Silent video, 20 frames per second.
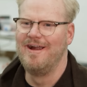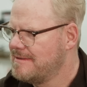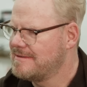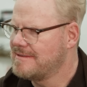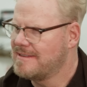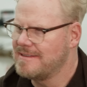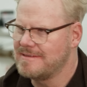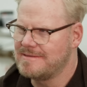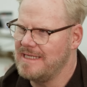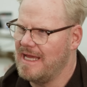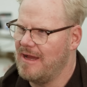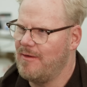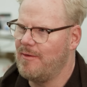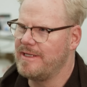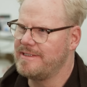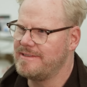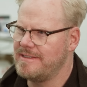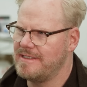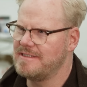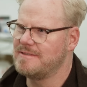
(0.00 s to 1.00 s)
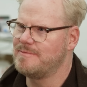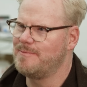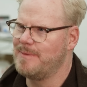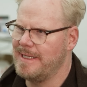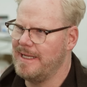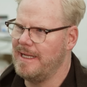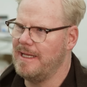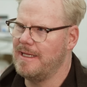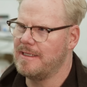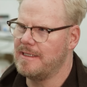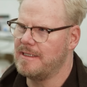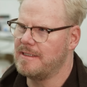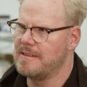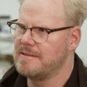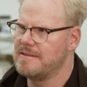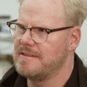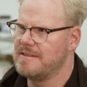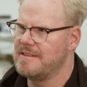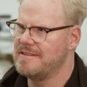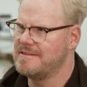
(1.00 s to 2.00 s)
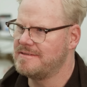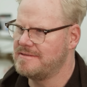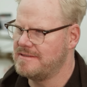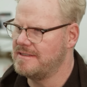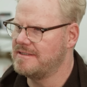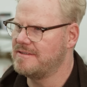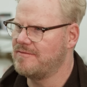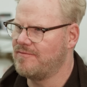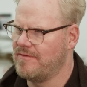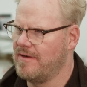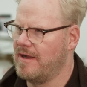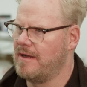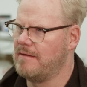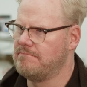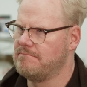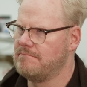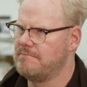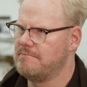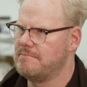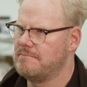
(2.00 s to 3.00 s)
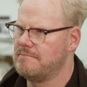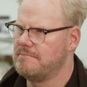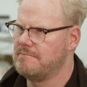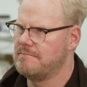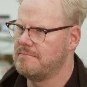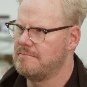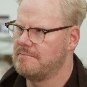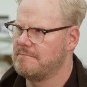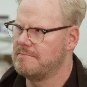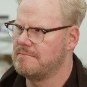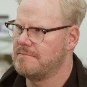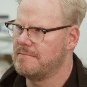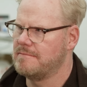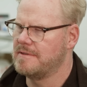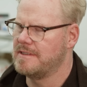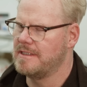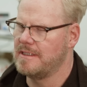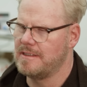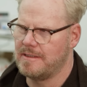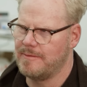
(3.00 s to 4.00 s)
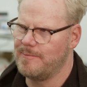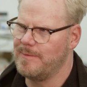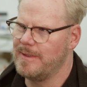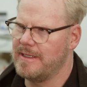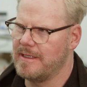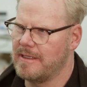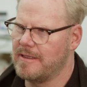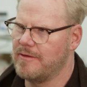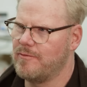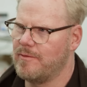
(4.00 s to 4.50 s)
Because now I taste banana. Is this from the Dominican